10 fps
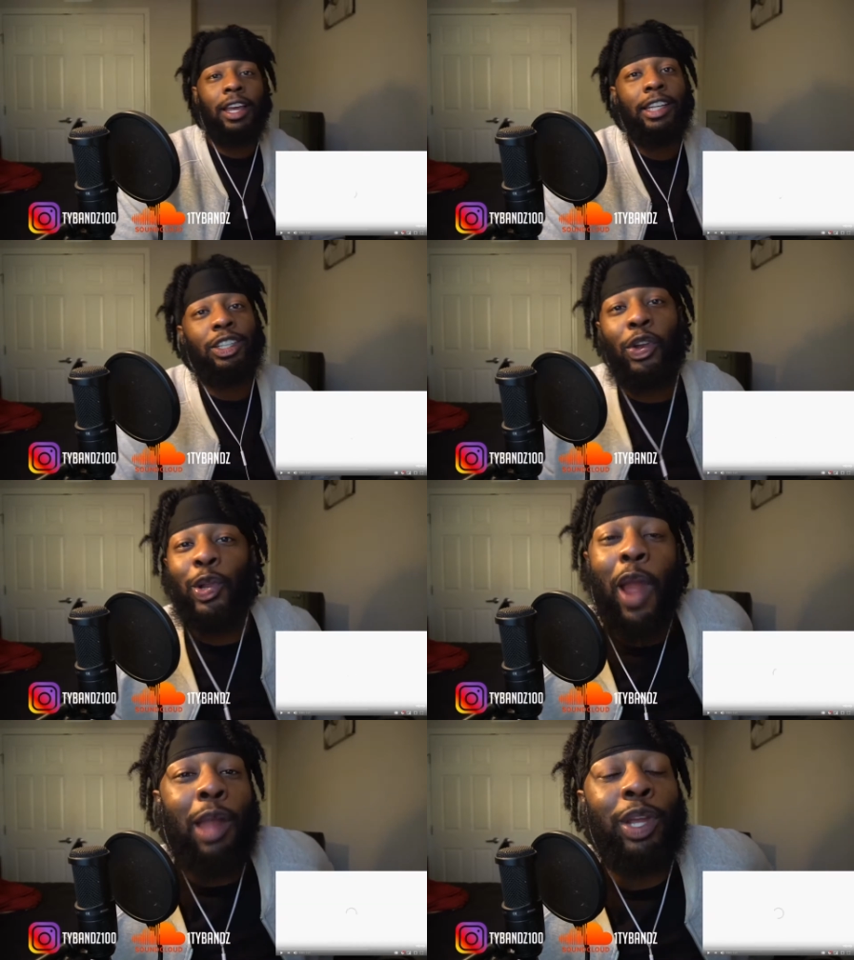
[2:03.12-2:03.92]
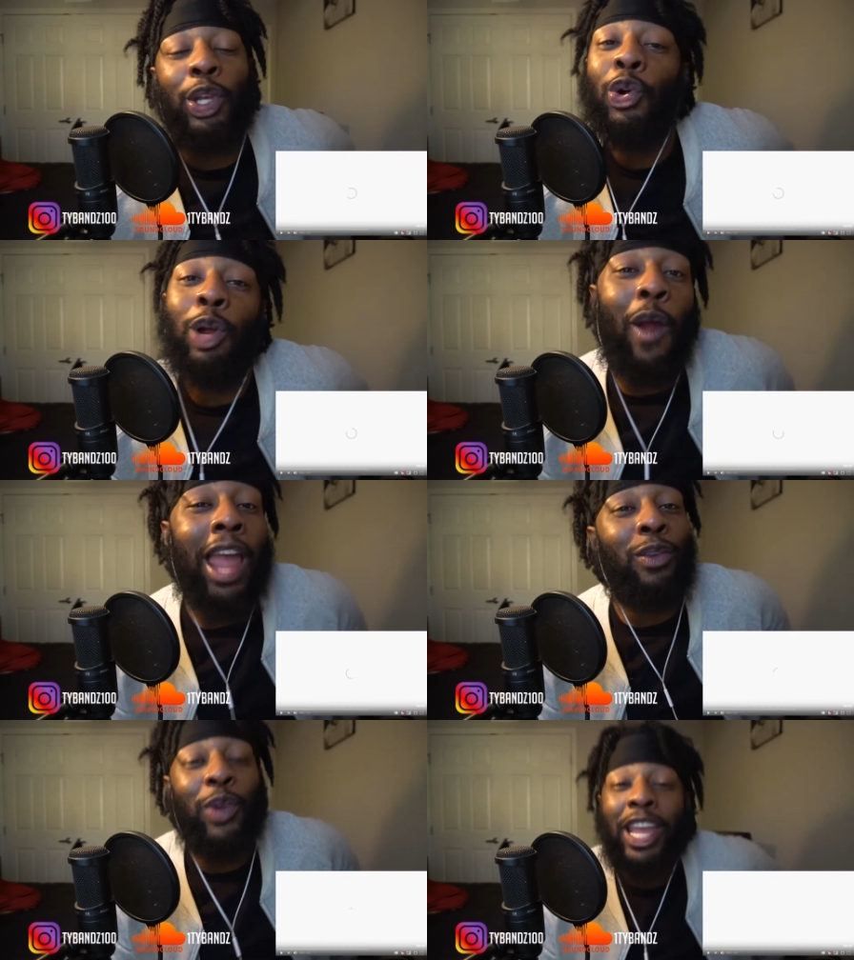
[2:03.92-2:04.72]
It's only right we do it
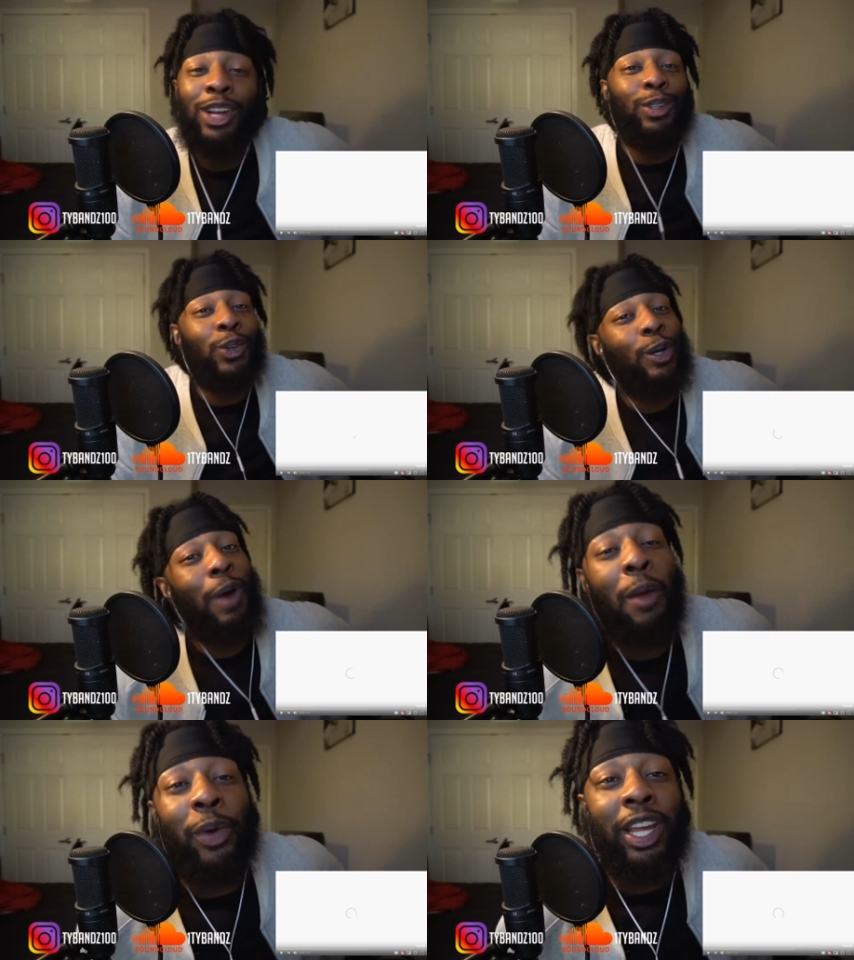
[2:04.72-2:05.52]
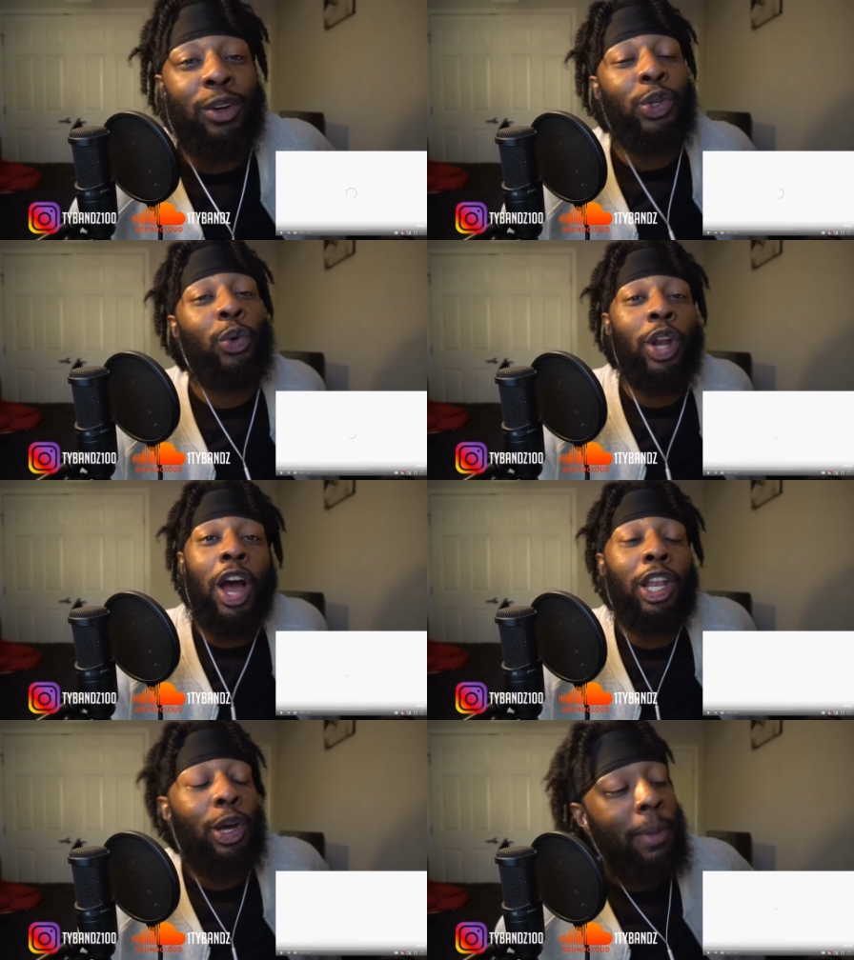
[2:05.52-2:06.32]
right. If we ain't gonna do it right, we ain't gonna do it
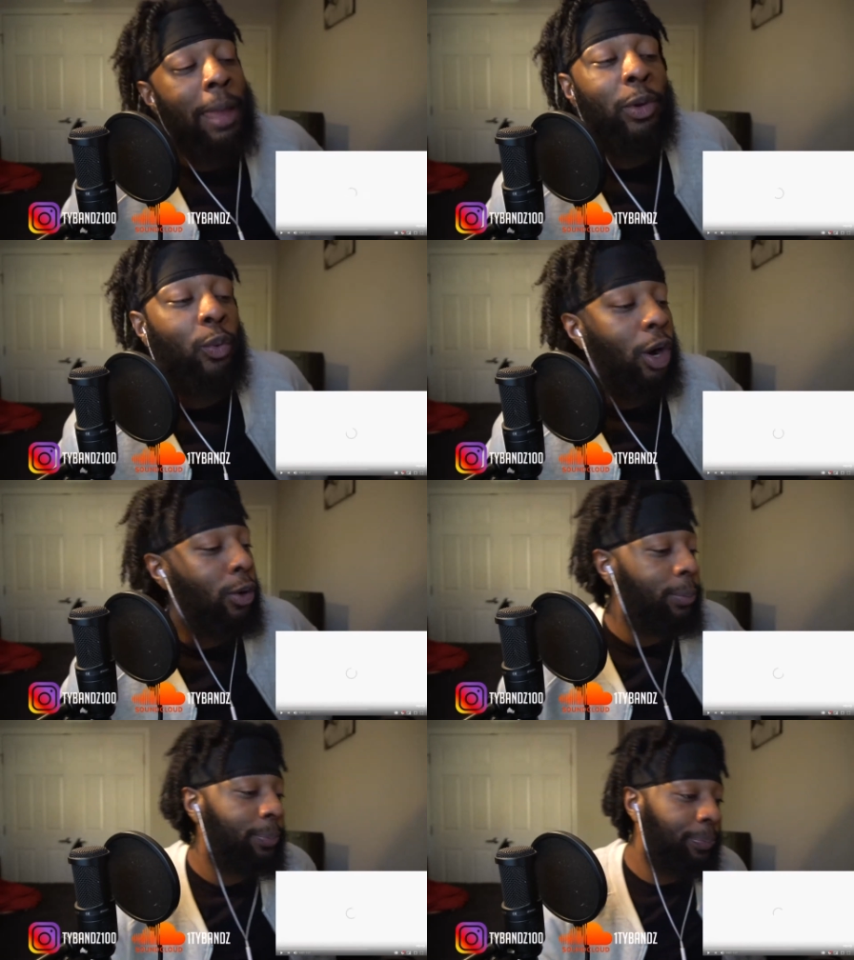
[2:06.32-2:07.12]
all. Lil Baby, Woah.